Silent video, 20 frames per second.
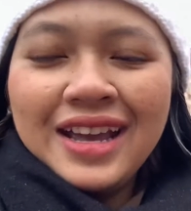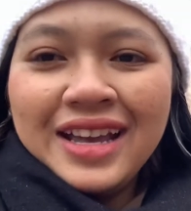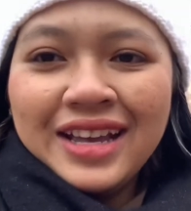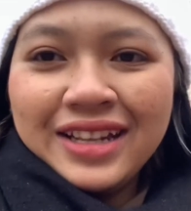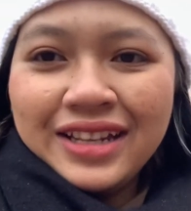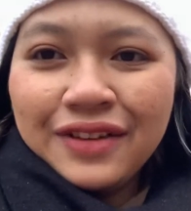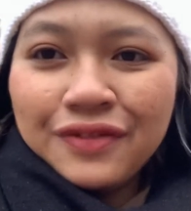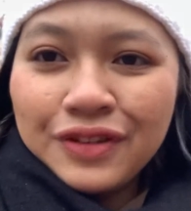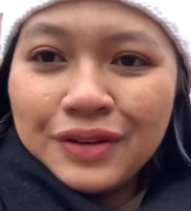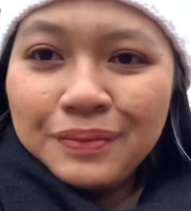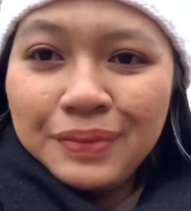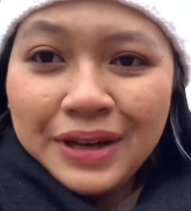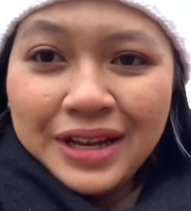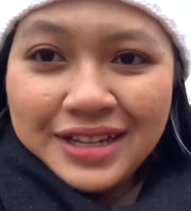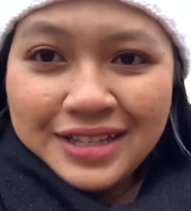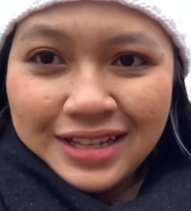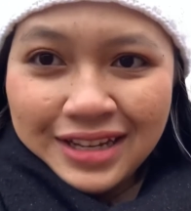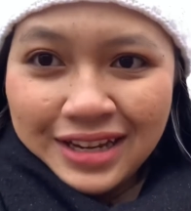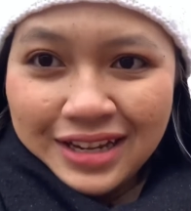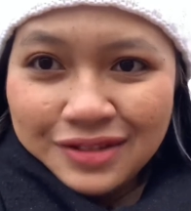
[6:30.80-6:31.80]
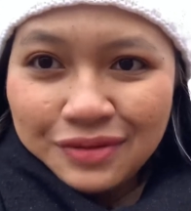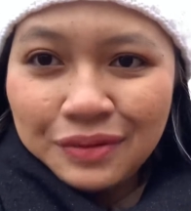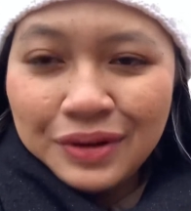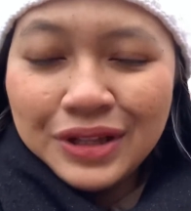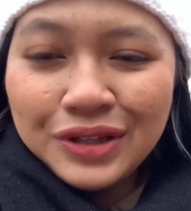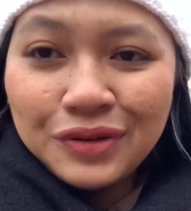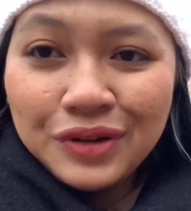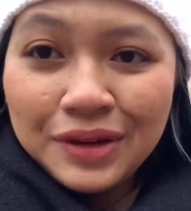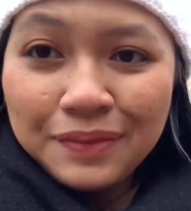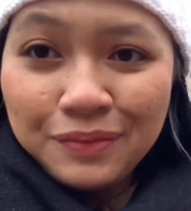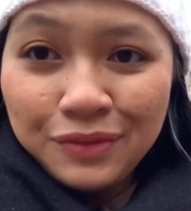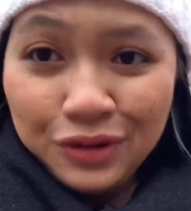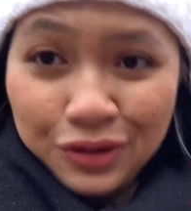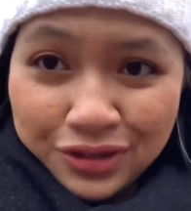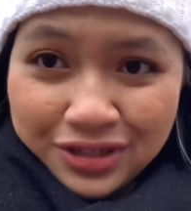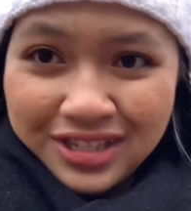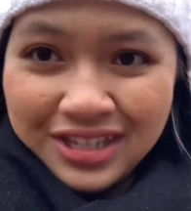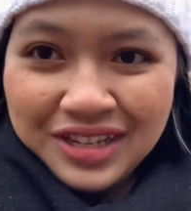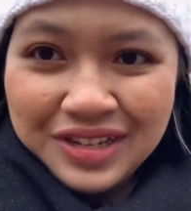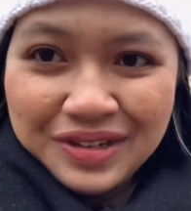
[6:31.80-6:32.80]
different places, we went to the
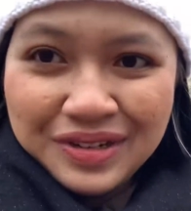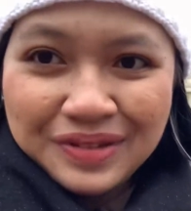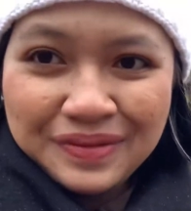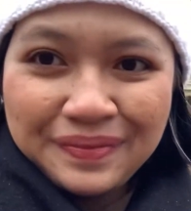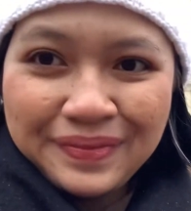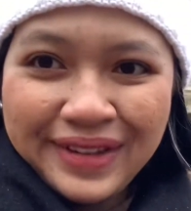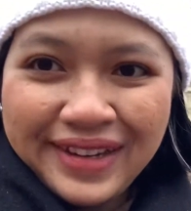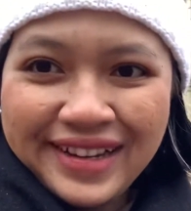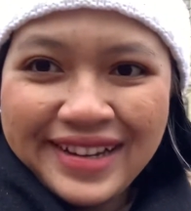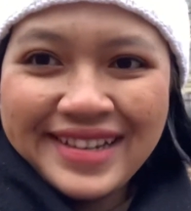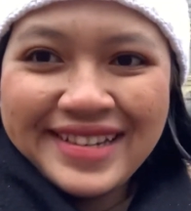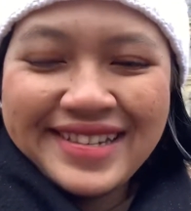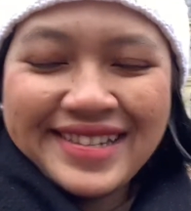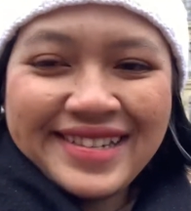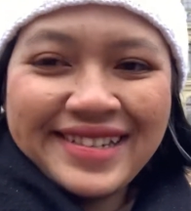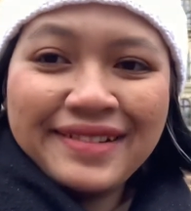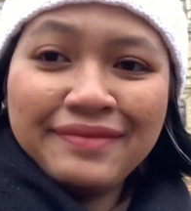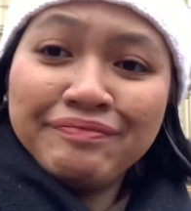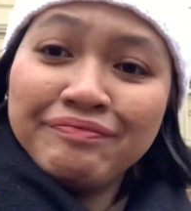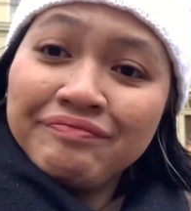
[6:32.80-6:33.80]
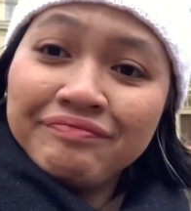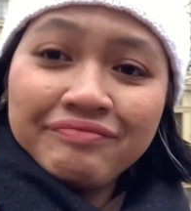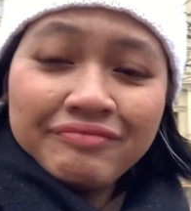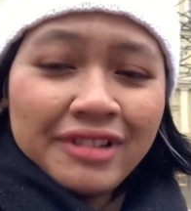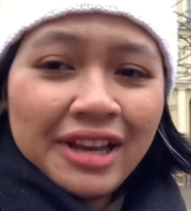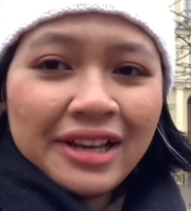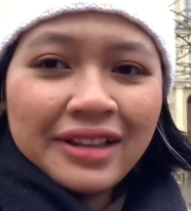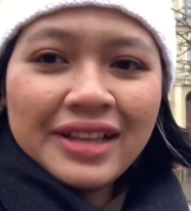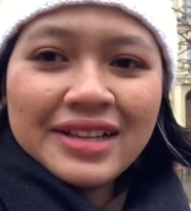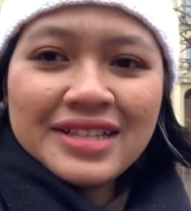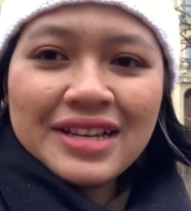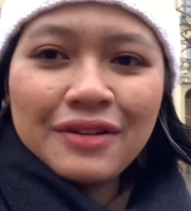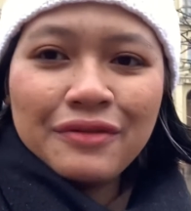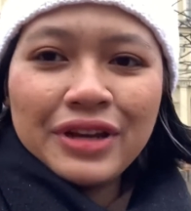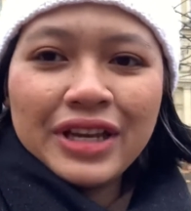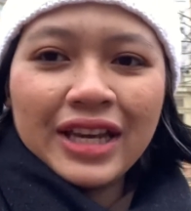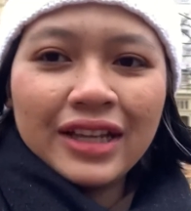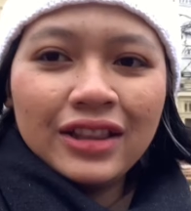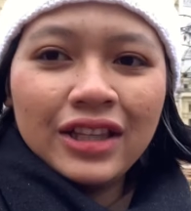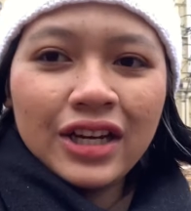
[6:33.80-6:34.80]
museum, because yeah, that's how we
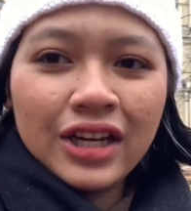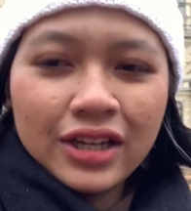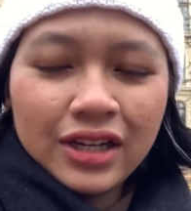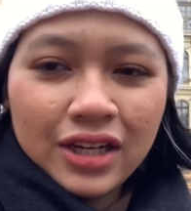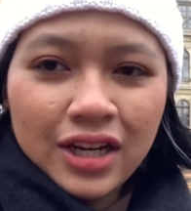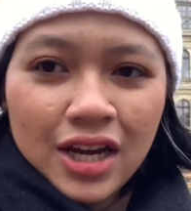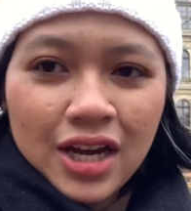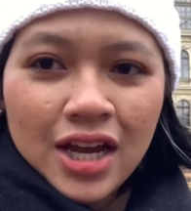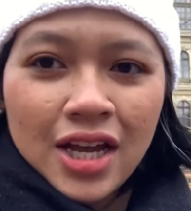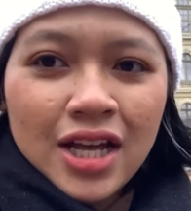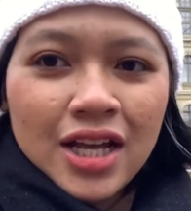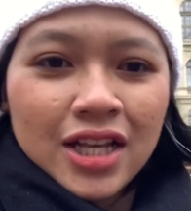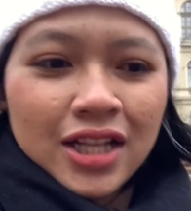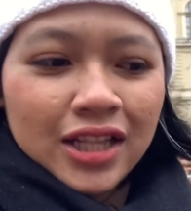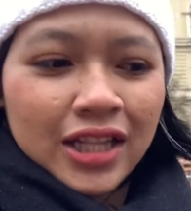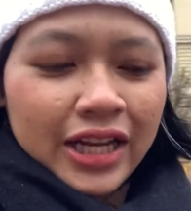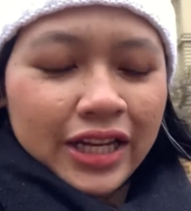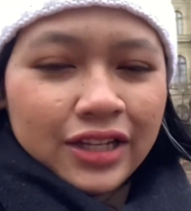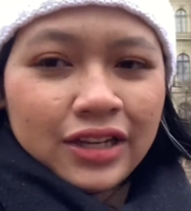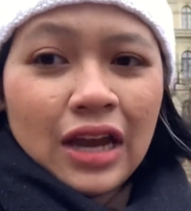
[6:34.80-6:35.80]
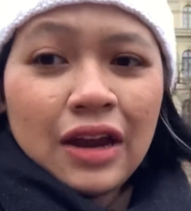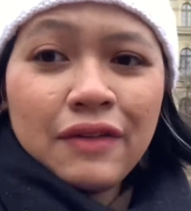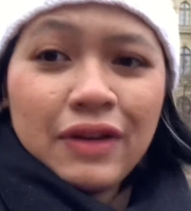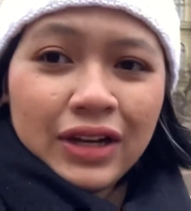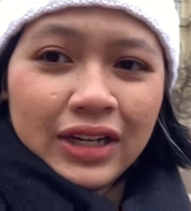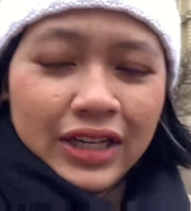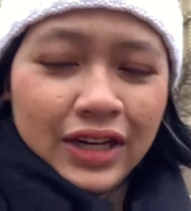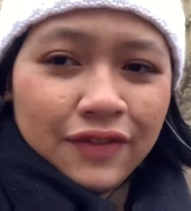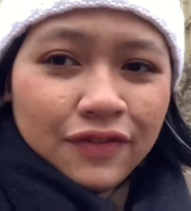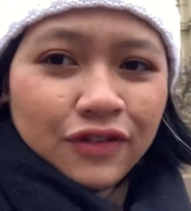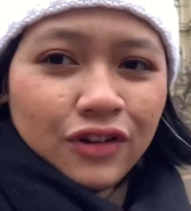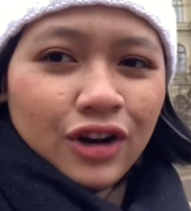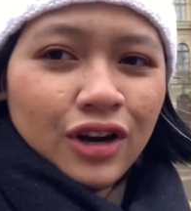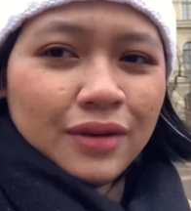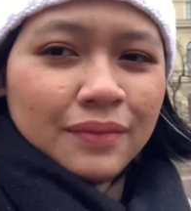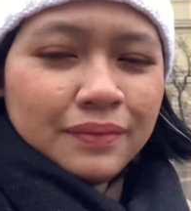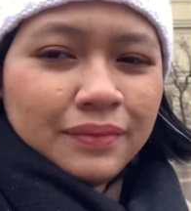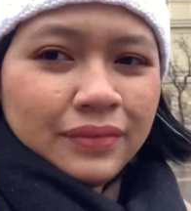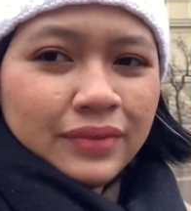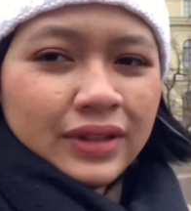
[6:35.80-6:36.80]
can learn like directly
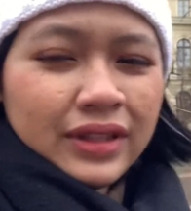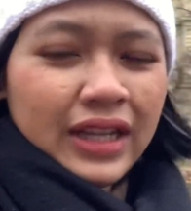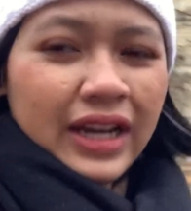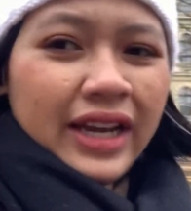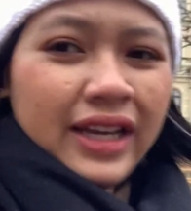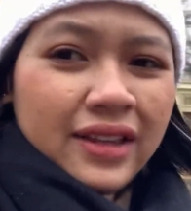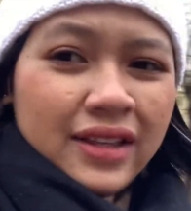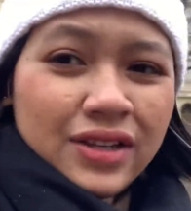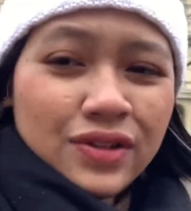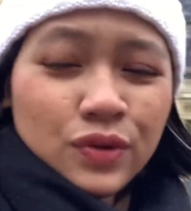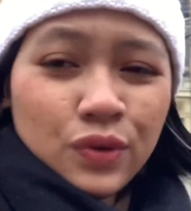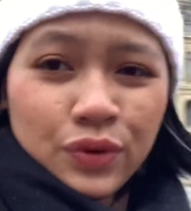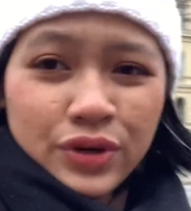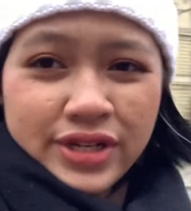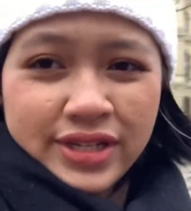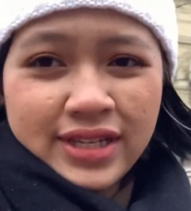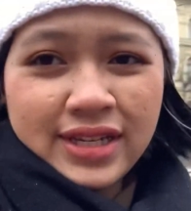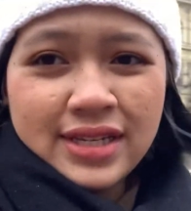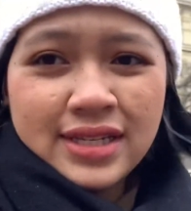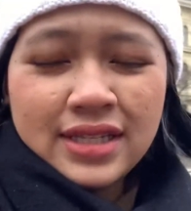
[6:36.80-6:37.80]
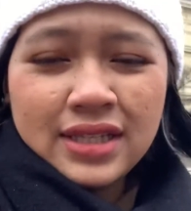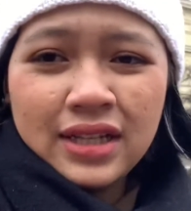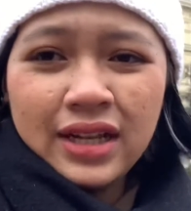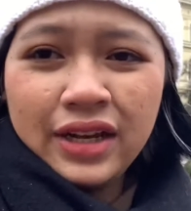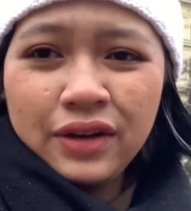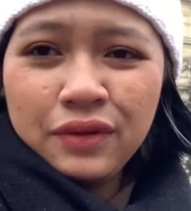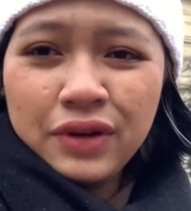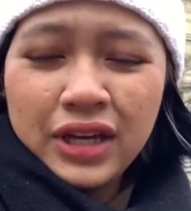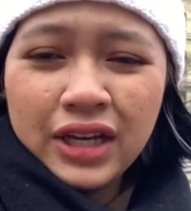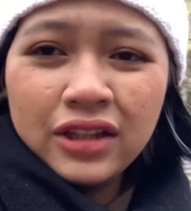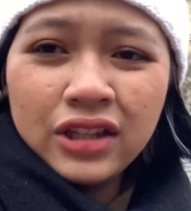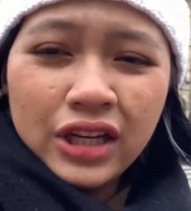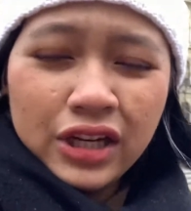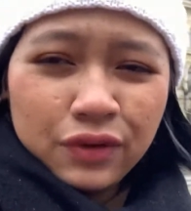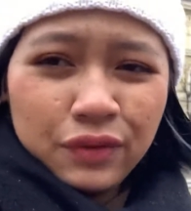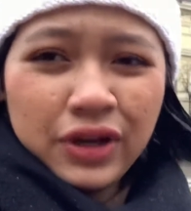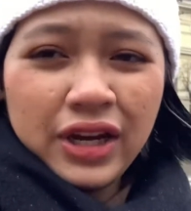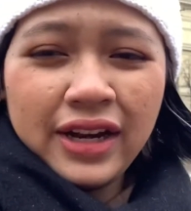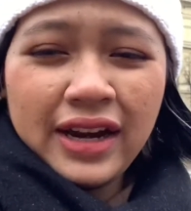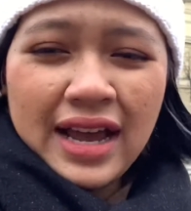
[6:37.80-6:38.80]
from like the sources. Like we
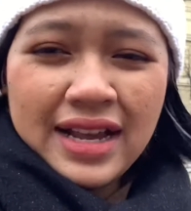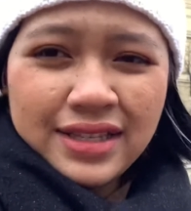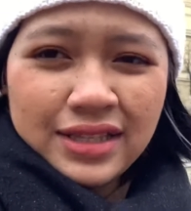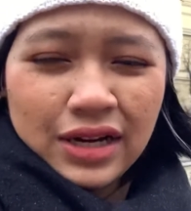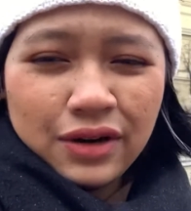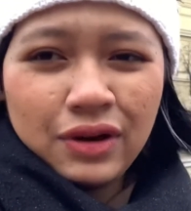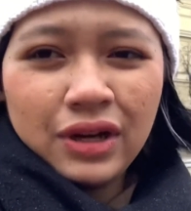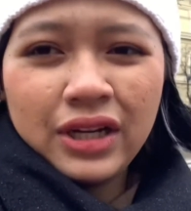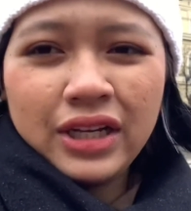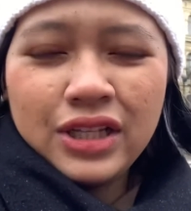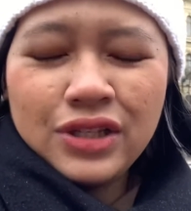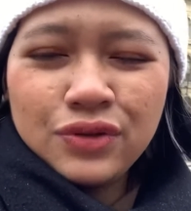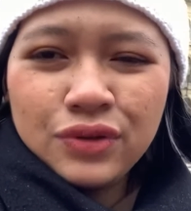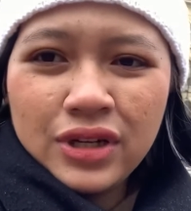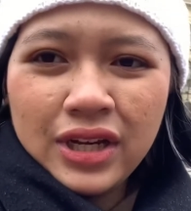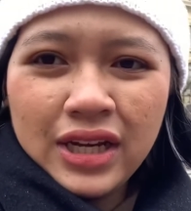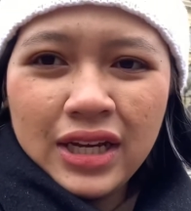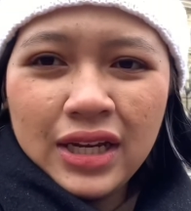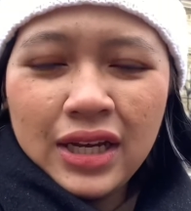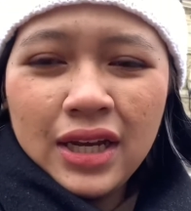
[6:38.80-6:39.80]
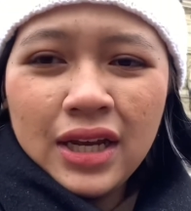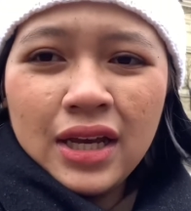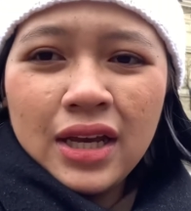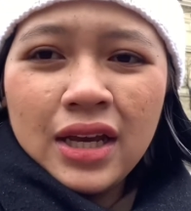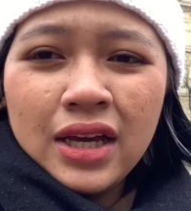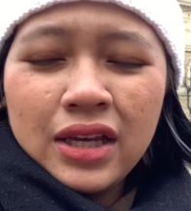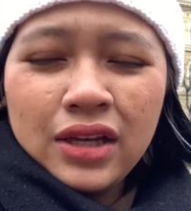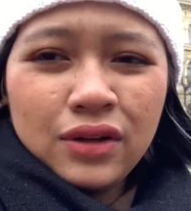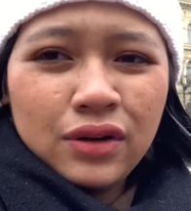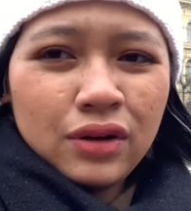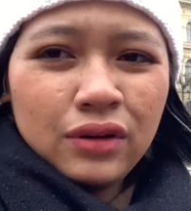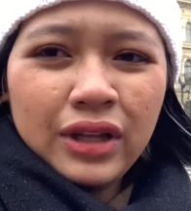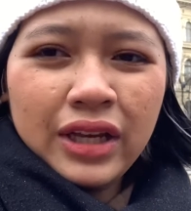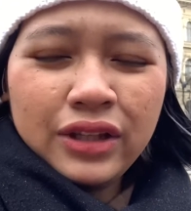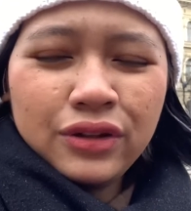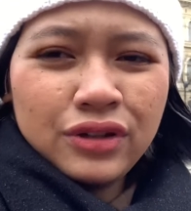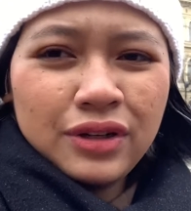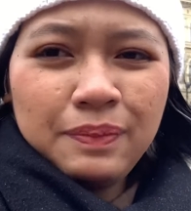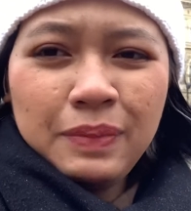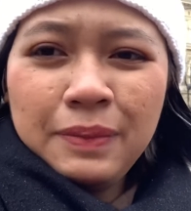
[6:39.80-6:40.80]
can ask directly to the, you know, like
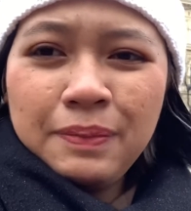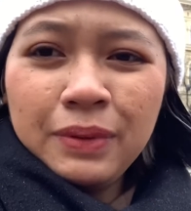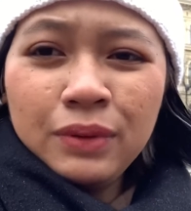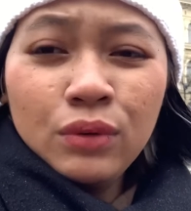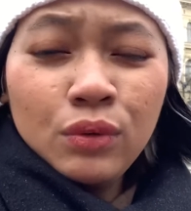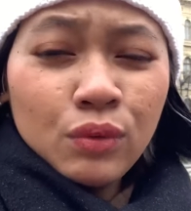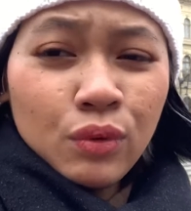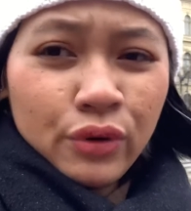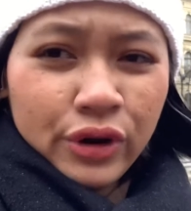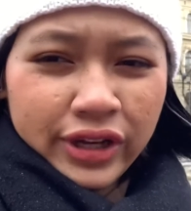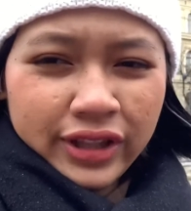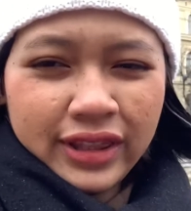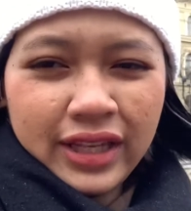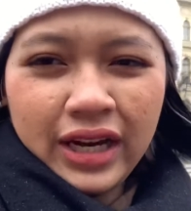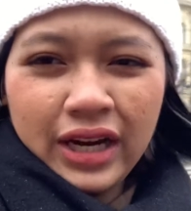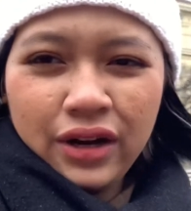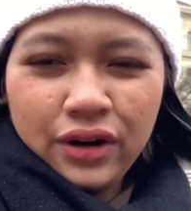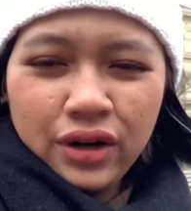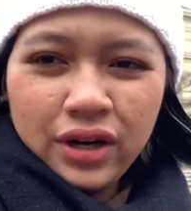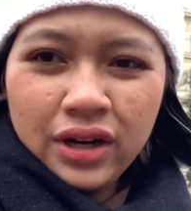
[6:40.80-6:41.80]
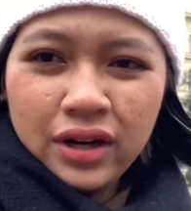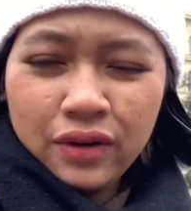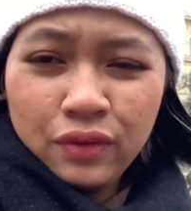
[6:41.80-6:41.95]
to the people who work there.